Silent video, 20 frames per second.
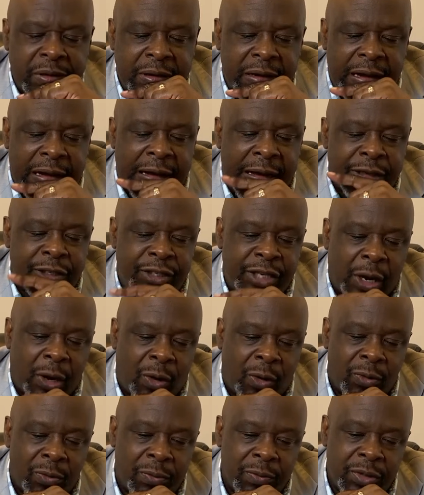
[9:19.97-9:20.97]
Uh,
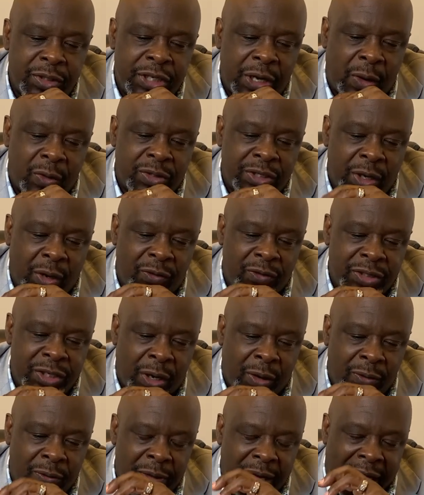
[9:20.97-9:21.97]
so, so, so,
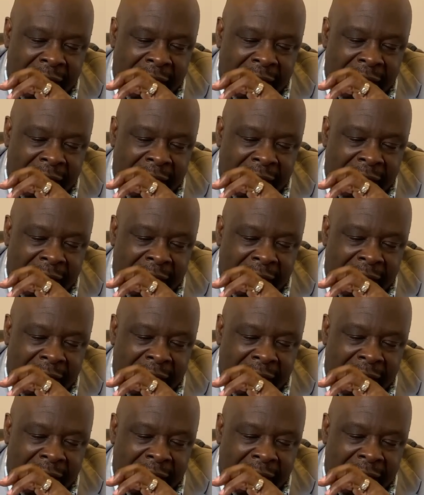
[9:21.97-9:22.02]
so,